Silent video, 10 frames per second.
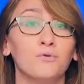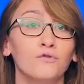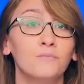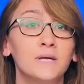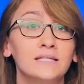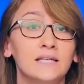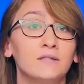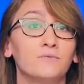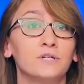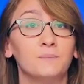improvements
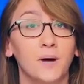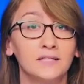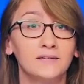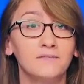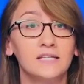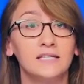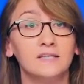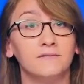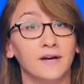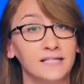in the responsiveness
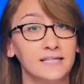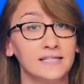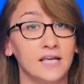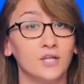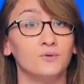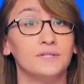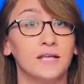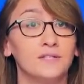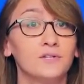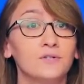in devices that use
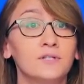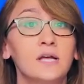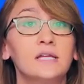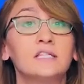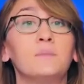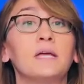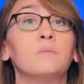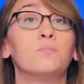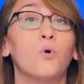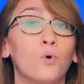sensors to make
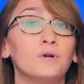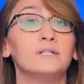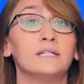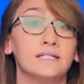important